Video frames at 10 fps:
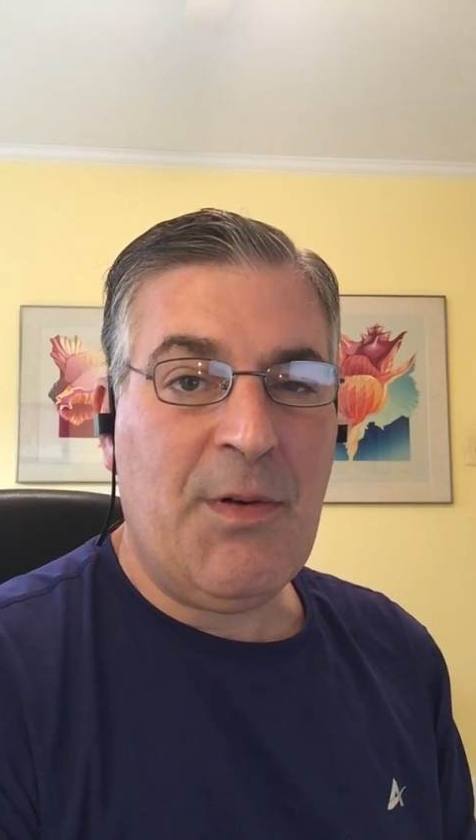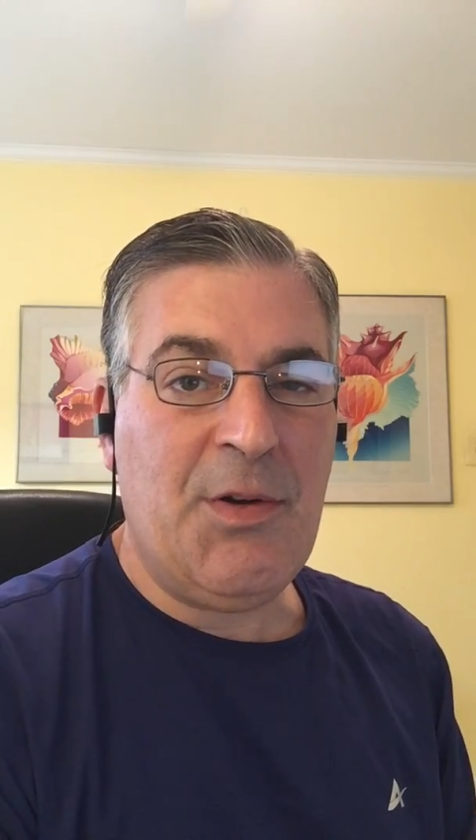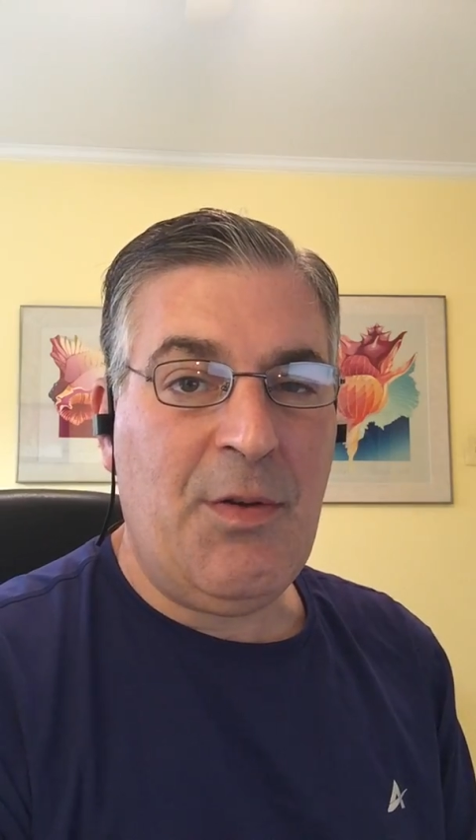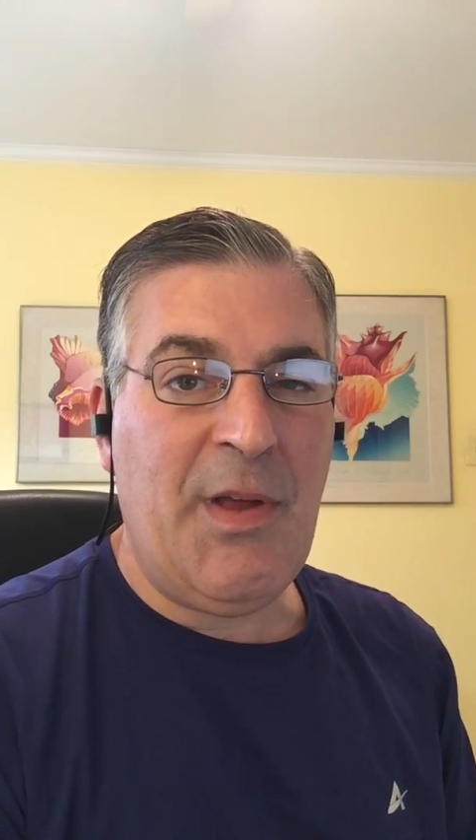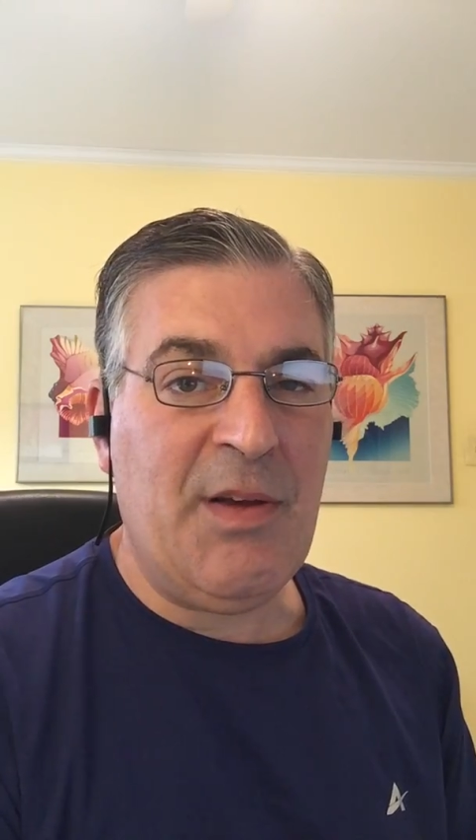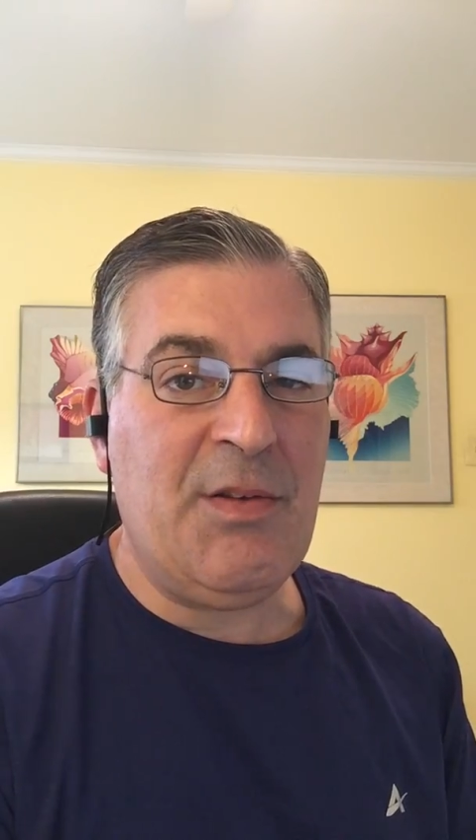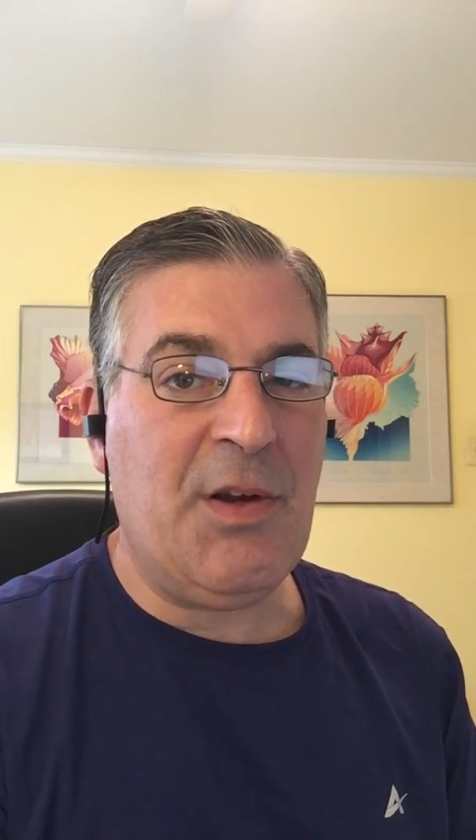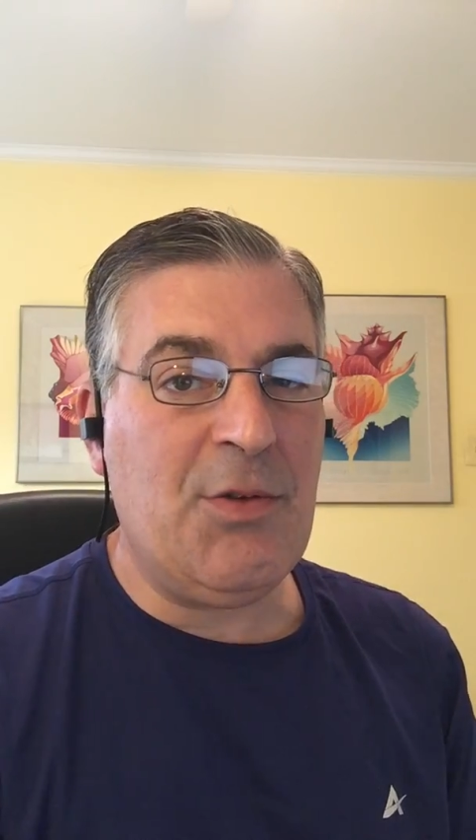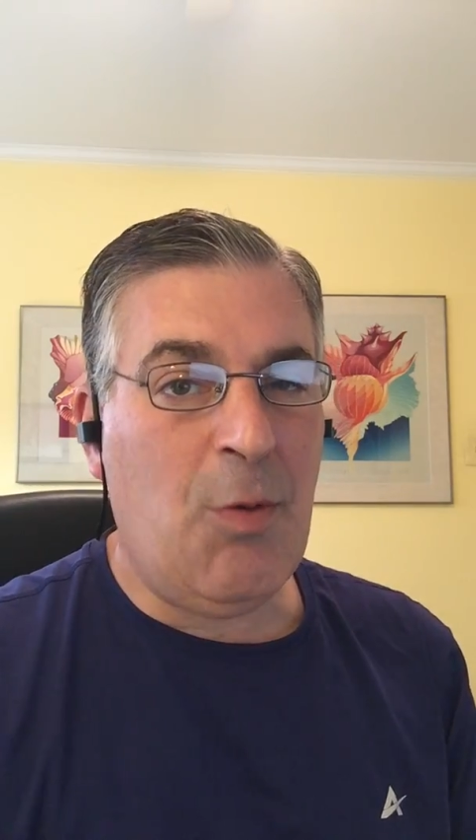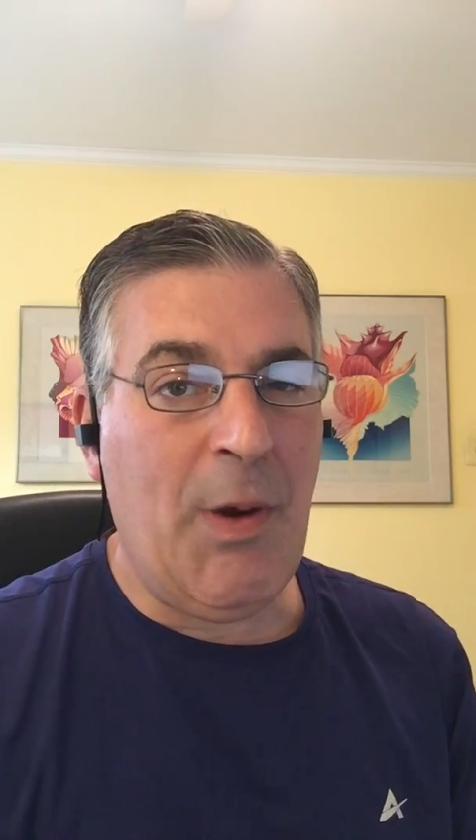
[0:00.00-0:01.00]
for
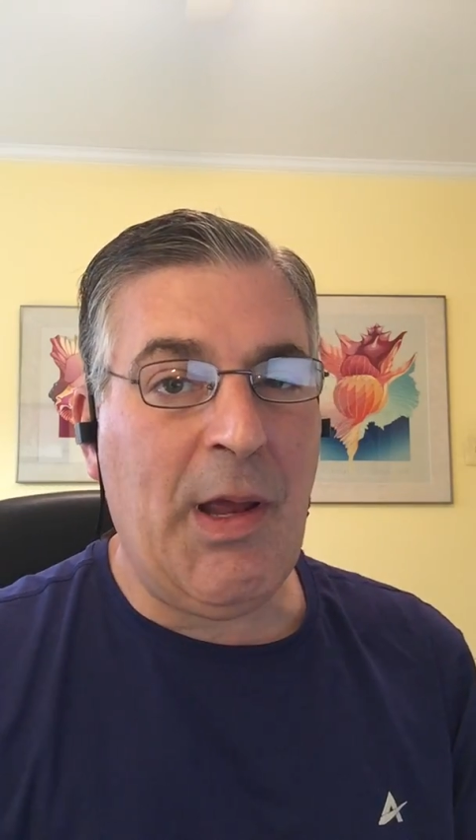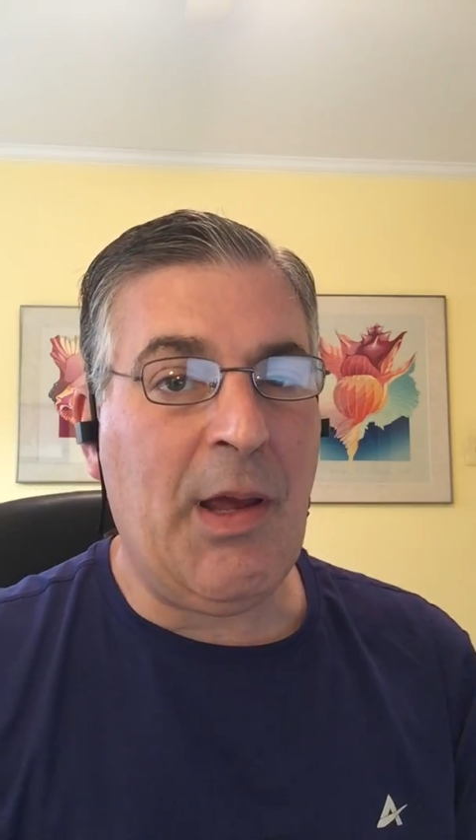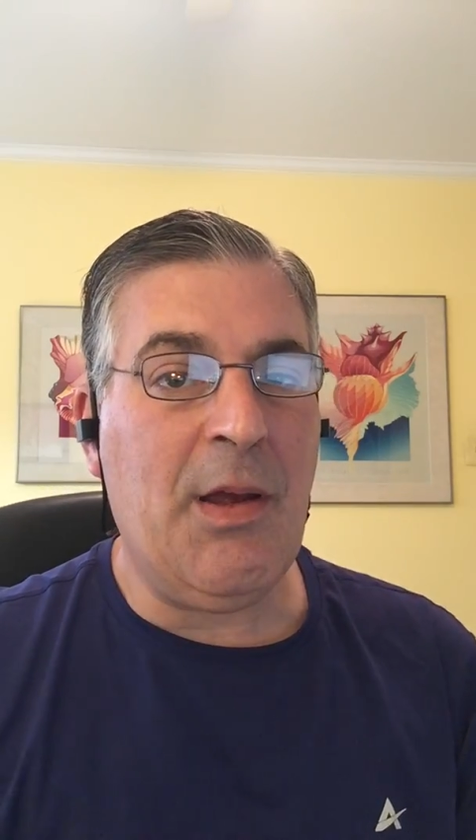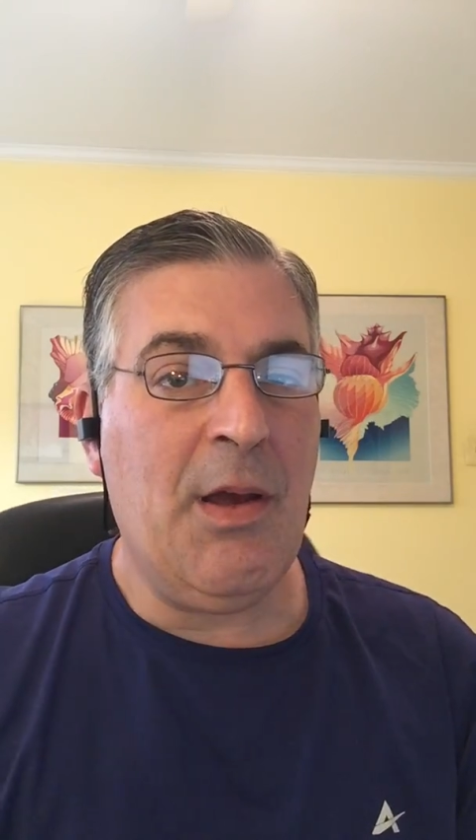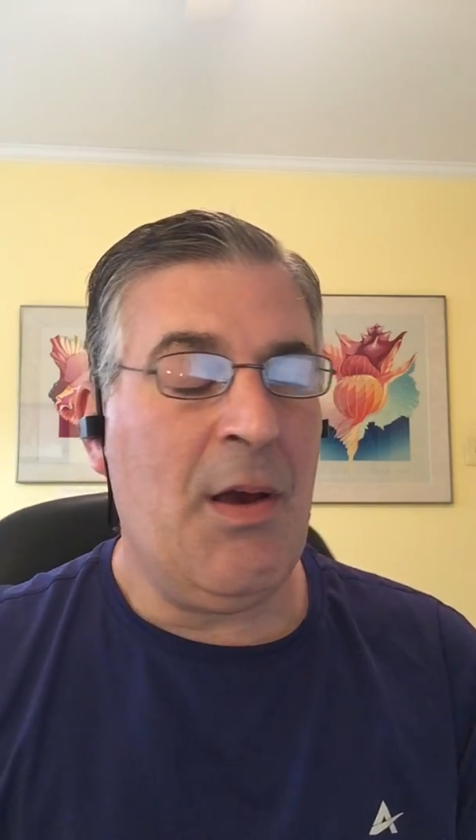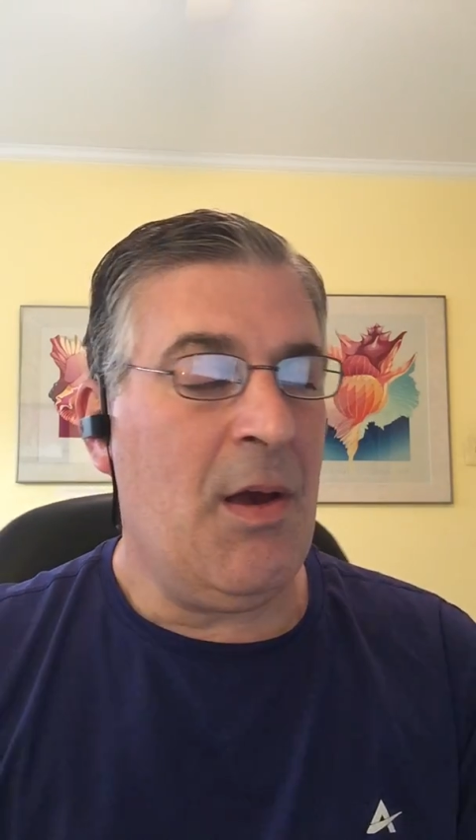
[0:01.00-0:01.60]
2020